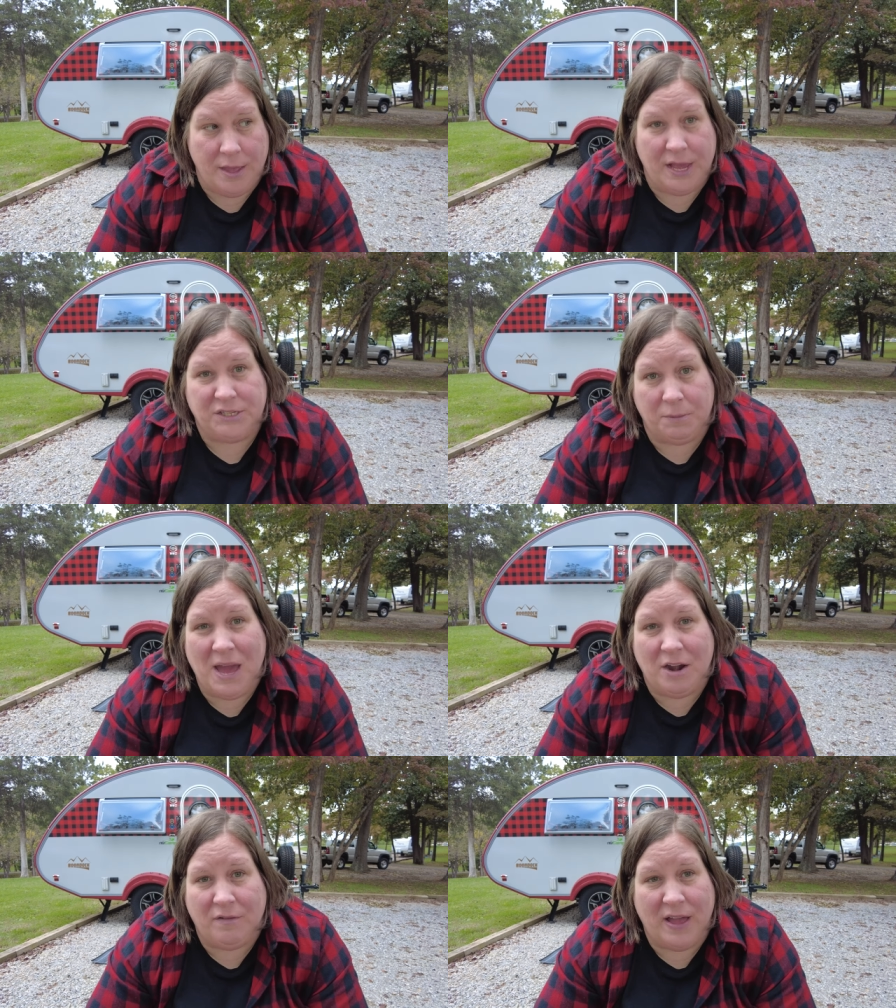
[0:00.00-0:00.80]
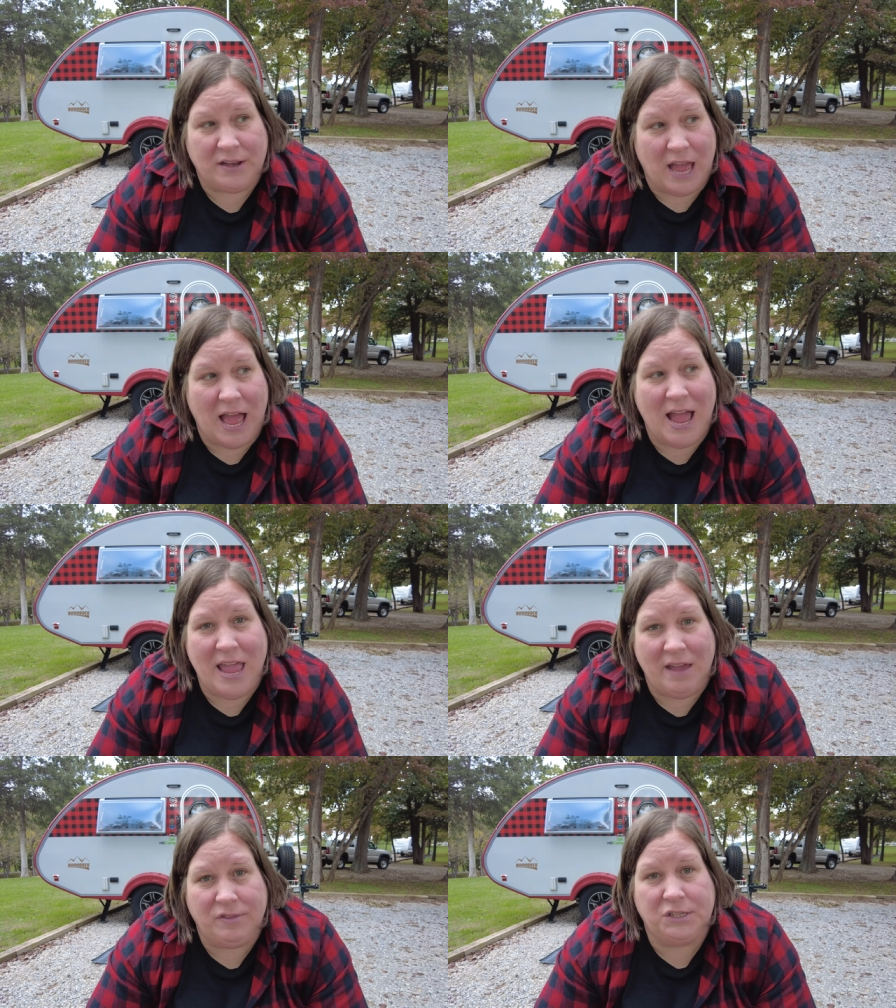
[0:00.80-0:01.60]
As a matter of fact, I
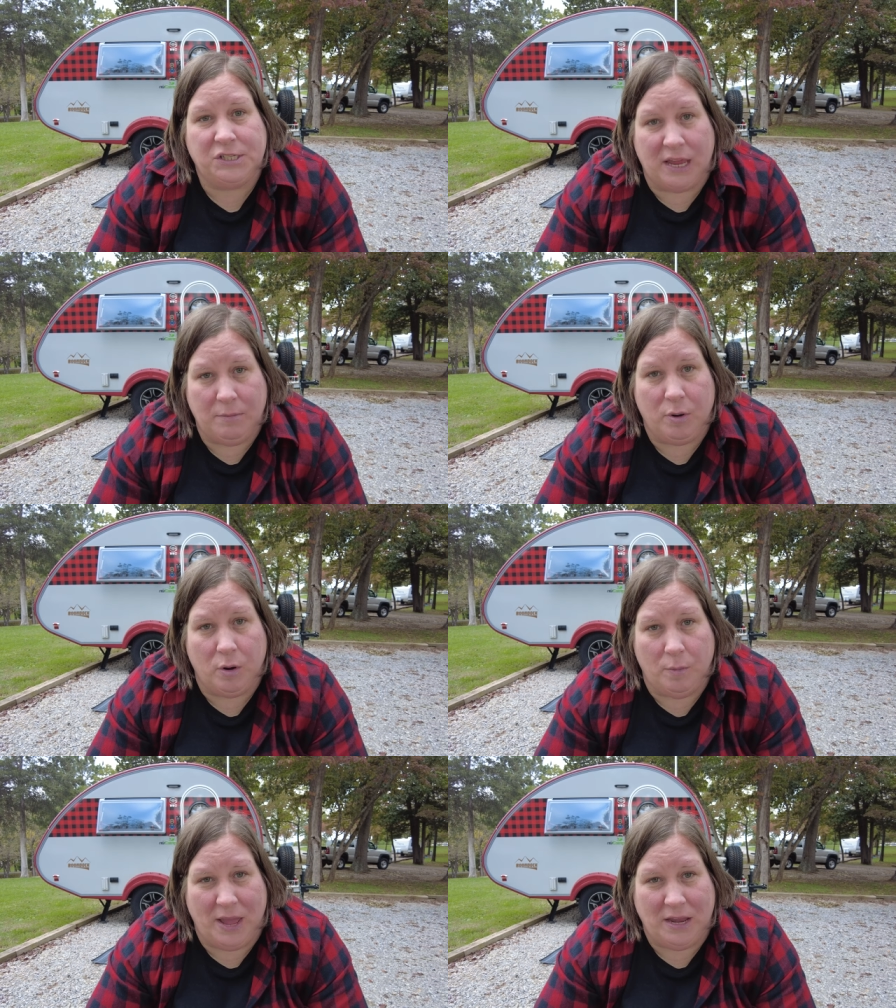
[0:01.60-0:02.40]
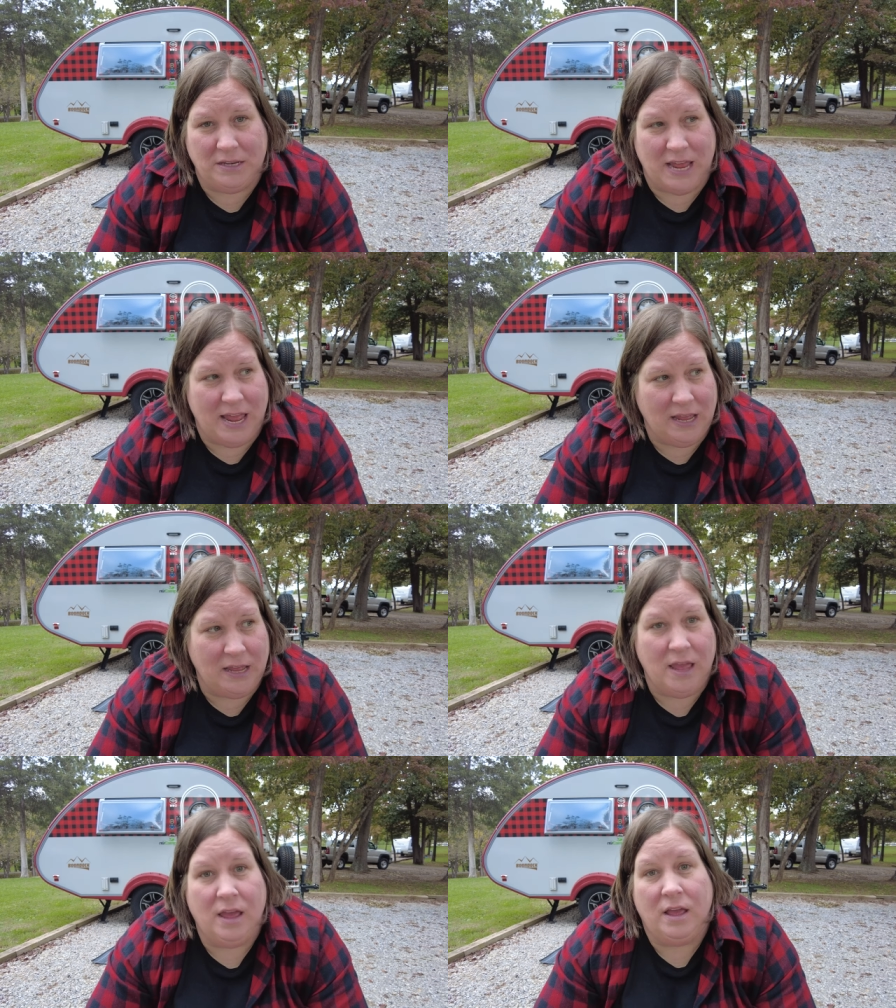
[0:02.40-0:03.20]
have the same propane
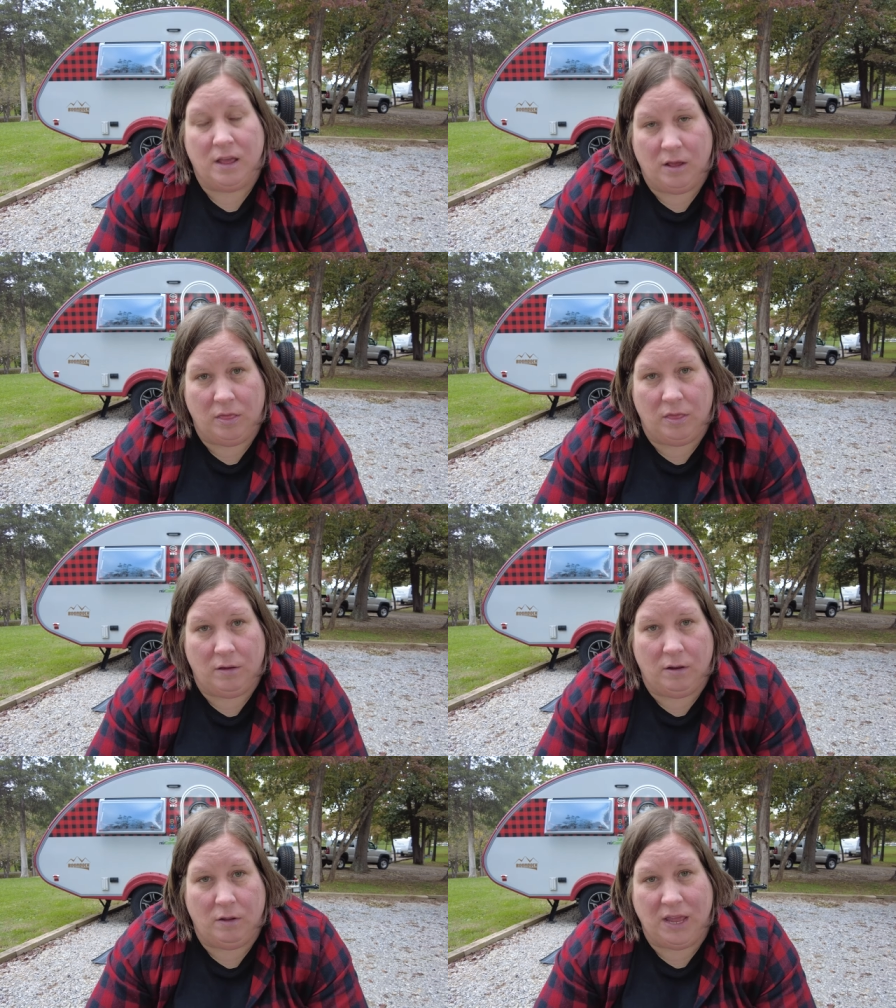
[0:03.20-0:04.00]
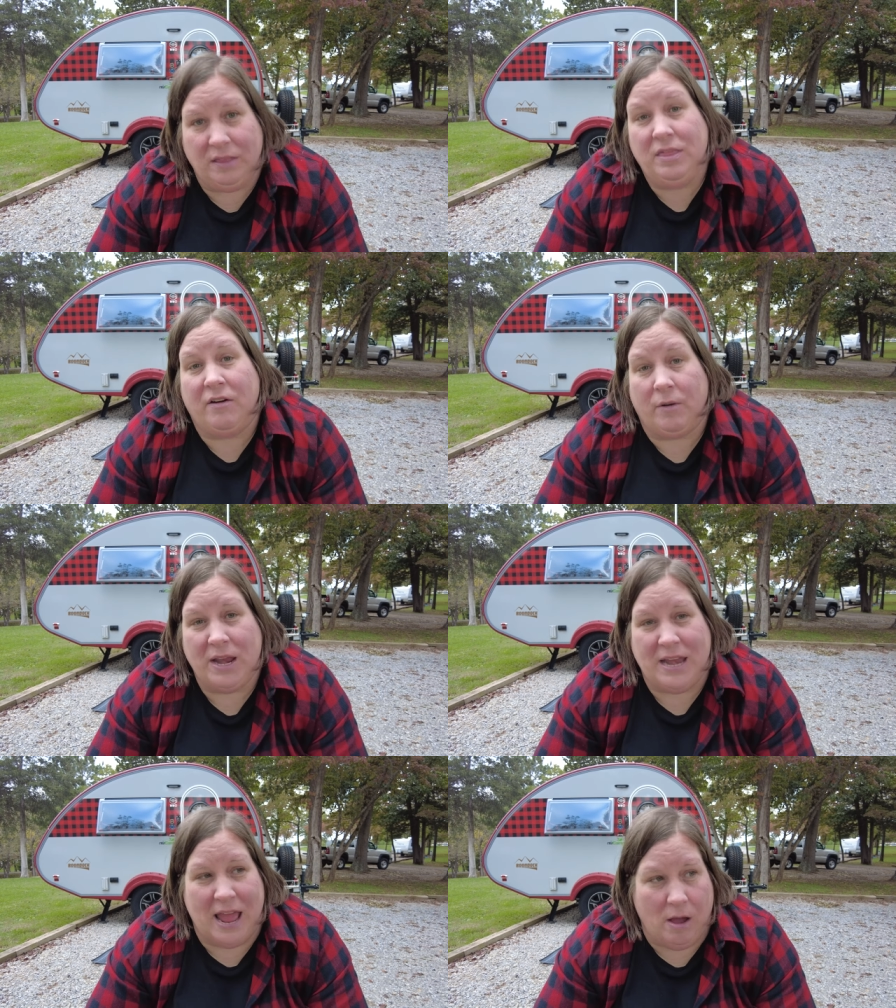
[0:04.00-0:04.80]
tank in there
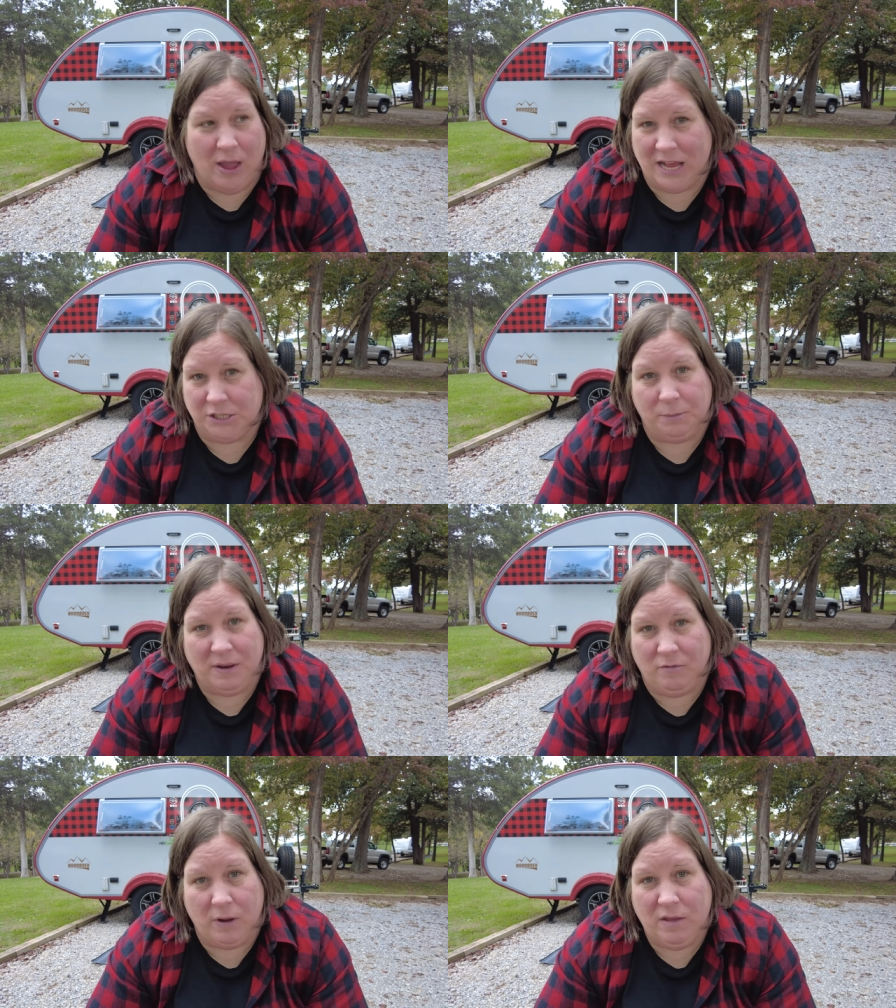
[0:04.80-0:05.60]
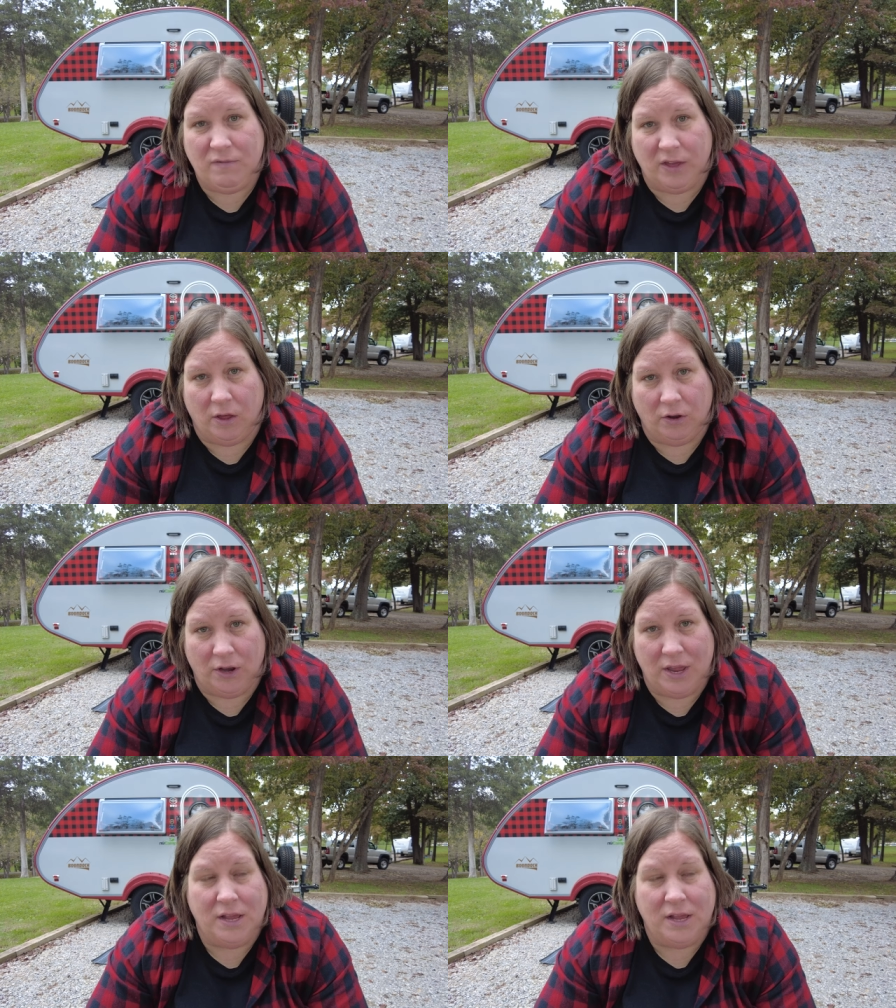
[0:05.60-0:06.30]
right now. It hasn't been refilled